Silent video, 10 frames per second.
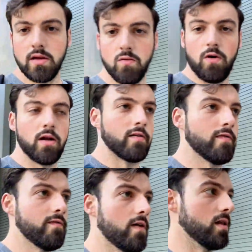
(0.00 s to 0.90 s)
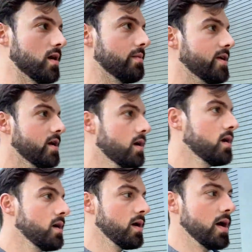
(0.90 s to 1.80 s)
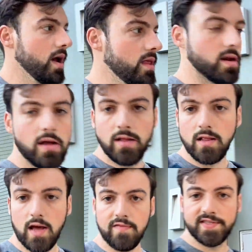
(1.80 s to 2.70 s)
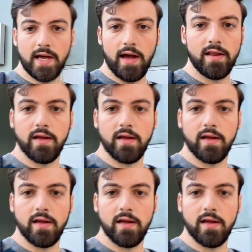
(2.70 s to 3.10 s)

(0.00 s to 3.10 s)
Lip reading: water falling on me. And then on the left side